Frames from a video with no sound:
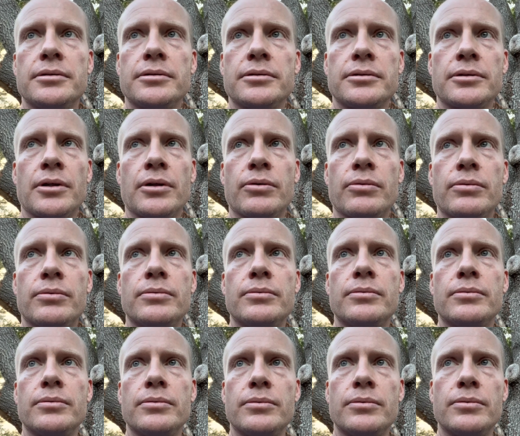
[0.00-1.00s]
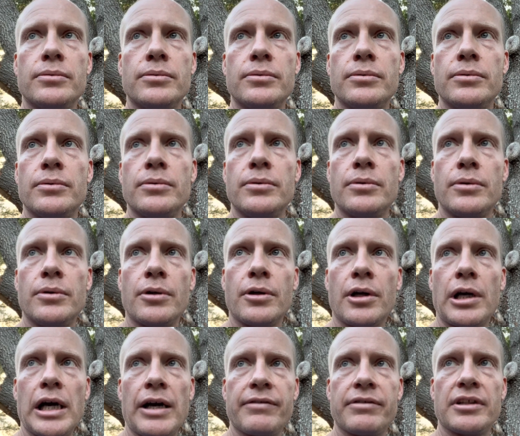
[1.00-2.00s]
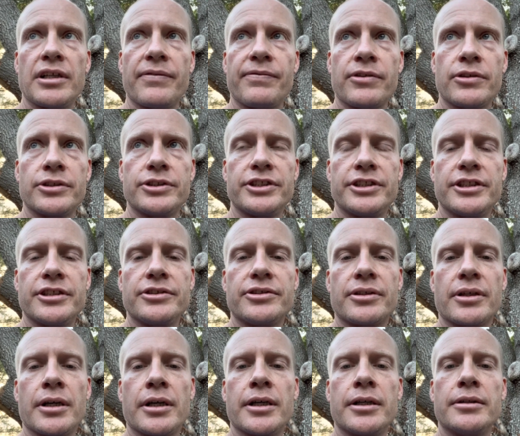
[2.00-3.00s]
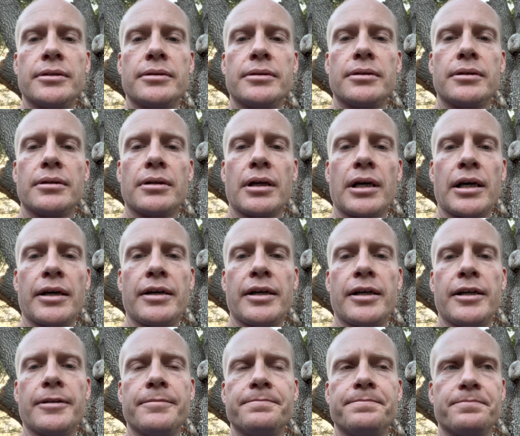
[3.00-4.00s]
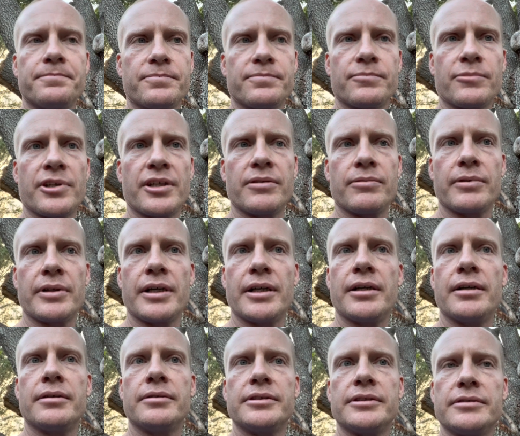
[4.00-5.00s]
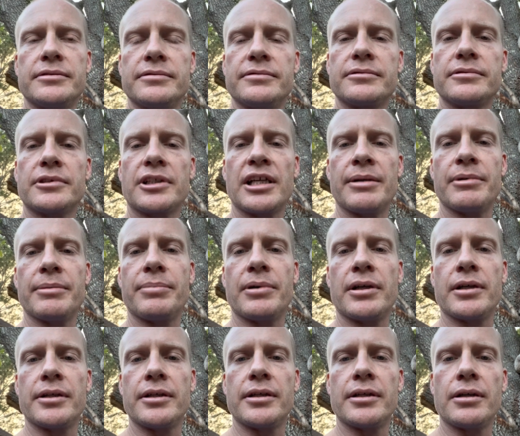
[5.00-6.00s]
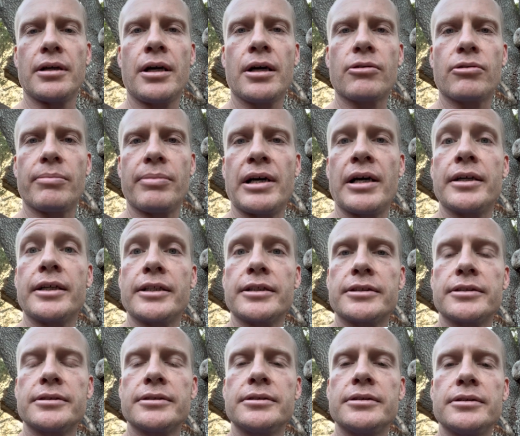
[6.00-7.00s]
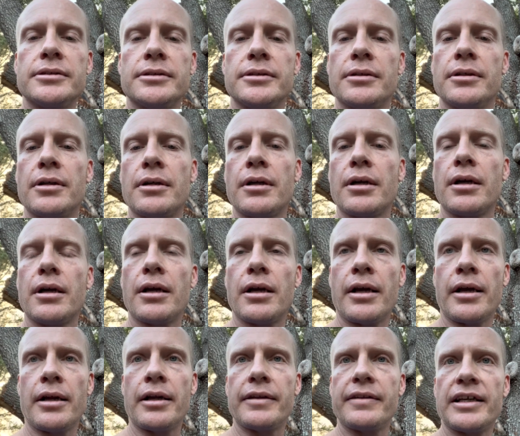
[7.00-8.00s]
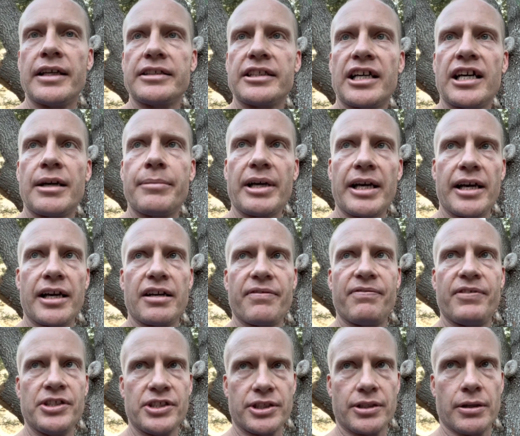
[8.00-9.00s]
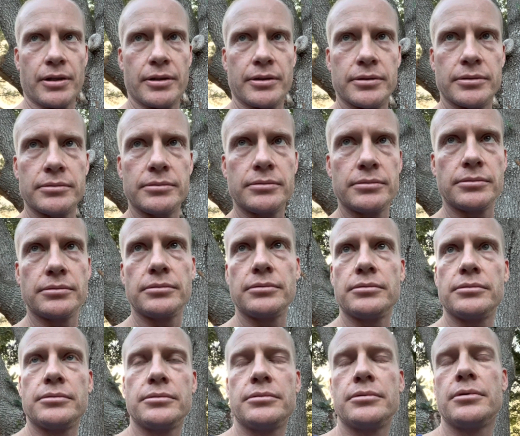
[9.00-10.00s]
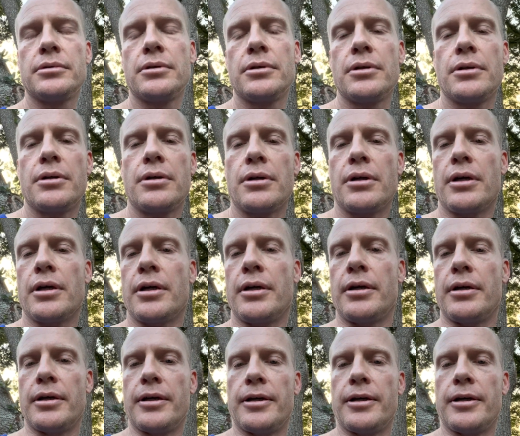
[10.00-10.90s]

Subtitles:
So after that first year trying, I read around and came upon aquaponics. And at that time I had a fish garden, and